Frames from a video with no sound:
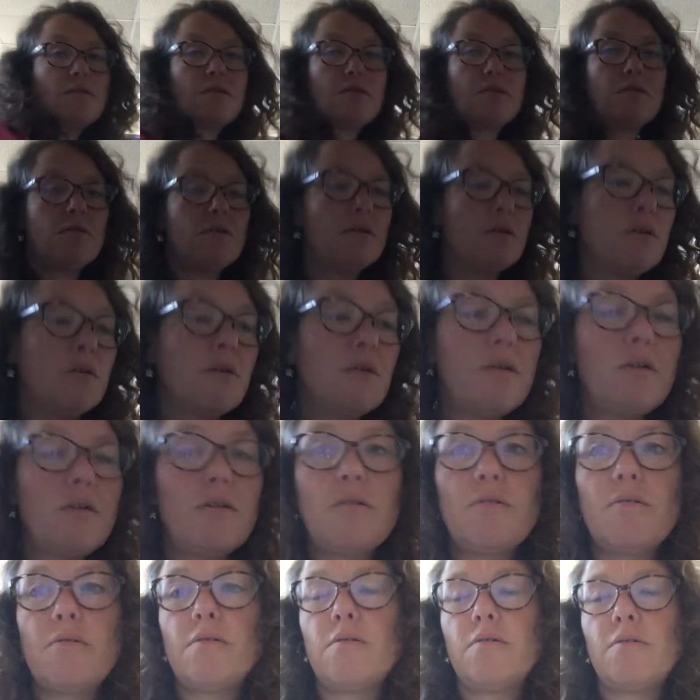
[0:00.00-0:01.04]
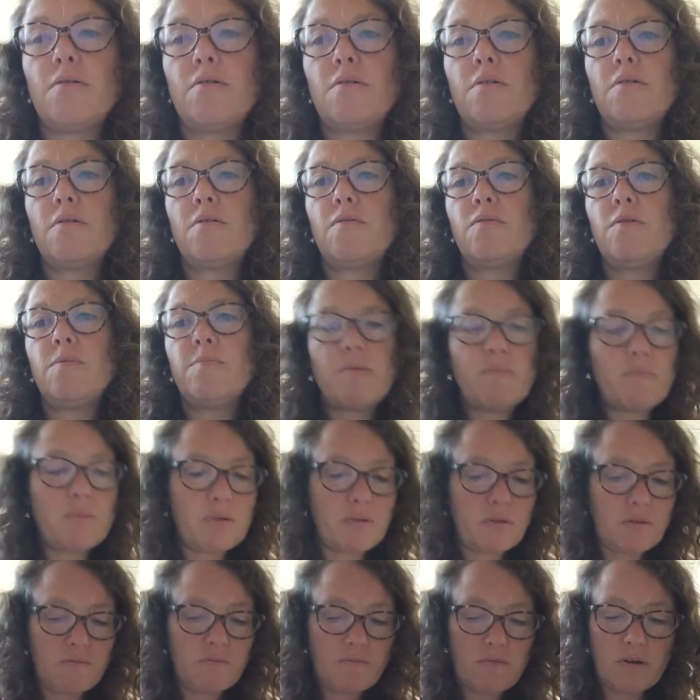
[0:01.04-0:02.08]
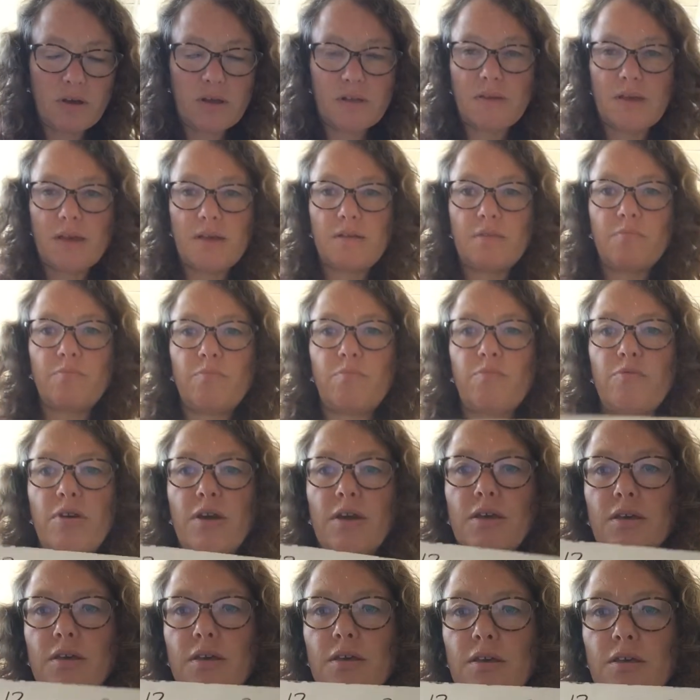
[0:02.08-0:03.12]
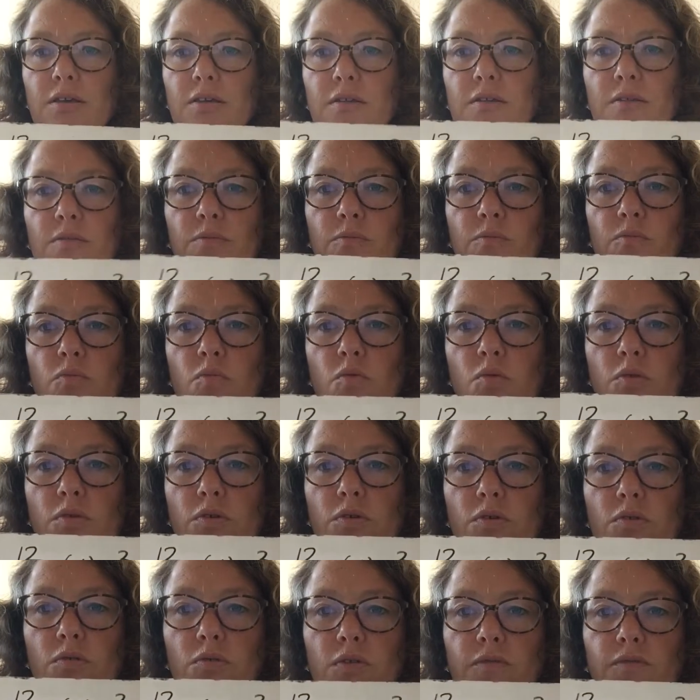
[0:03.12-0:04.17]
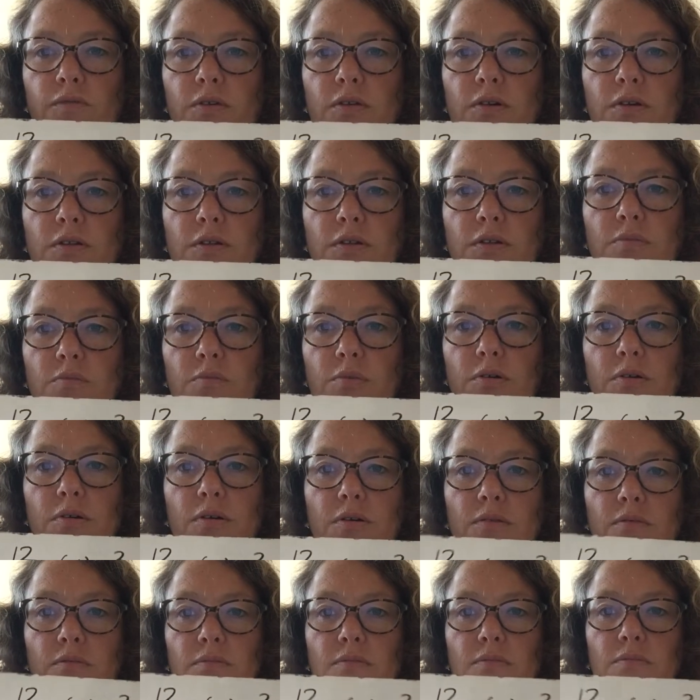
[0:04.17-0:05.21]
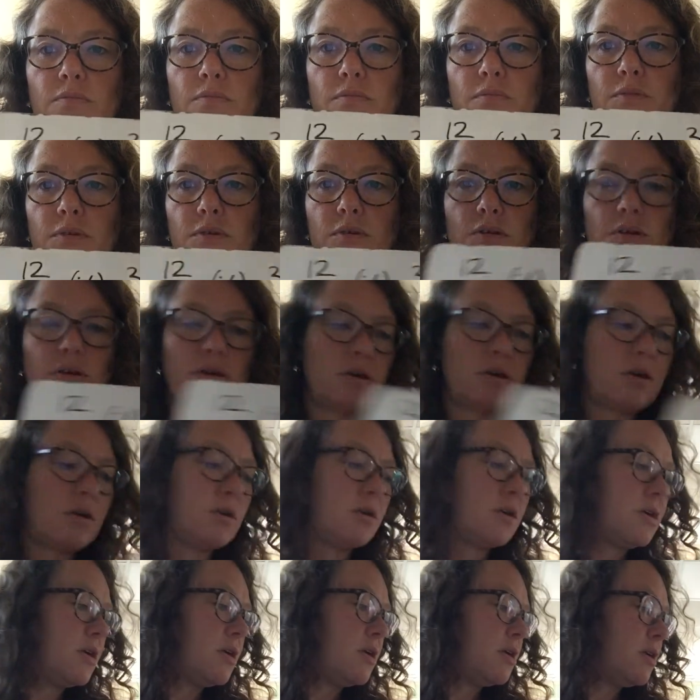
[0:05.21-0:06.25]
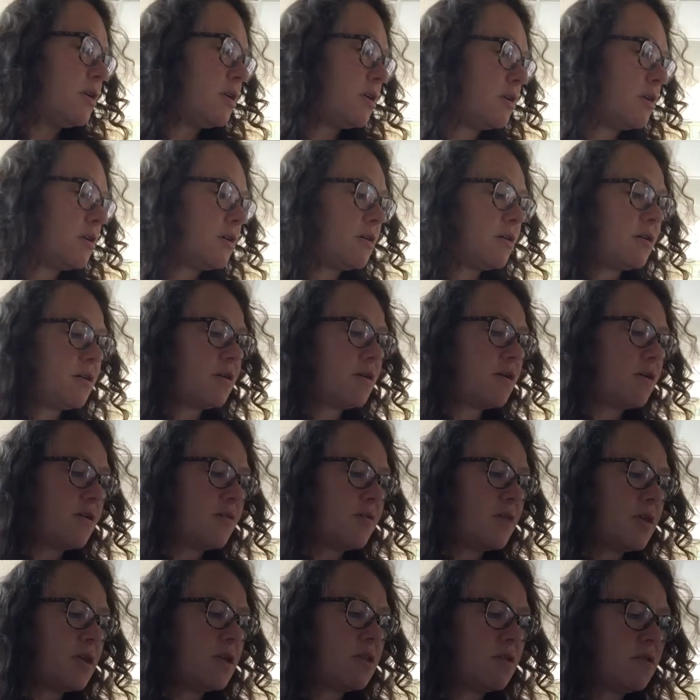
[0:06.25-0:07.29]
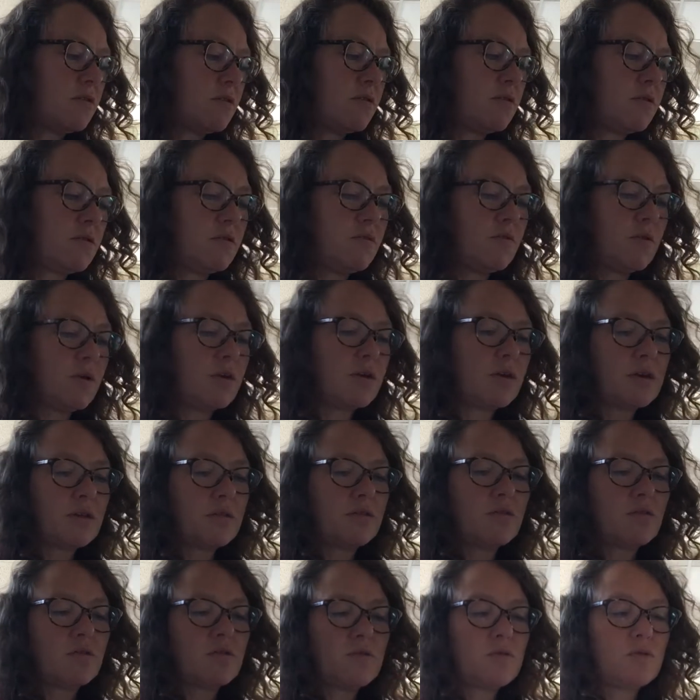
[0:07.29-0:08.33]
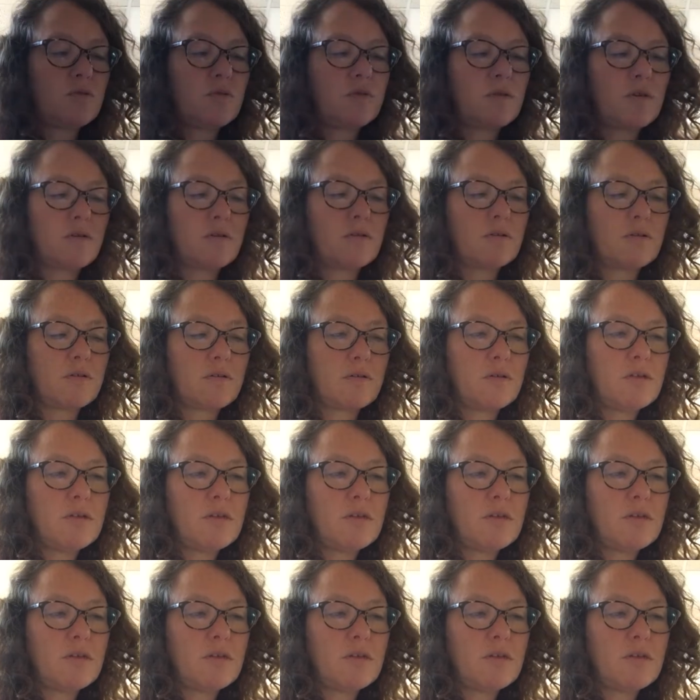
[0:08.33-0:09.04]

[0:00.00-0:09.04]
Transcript: to remember to write down in brackets what you're dividing by, okay, and then you won't get too stuck.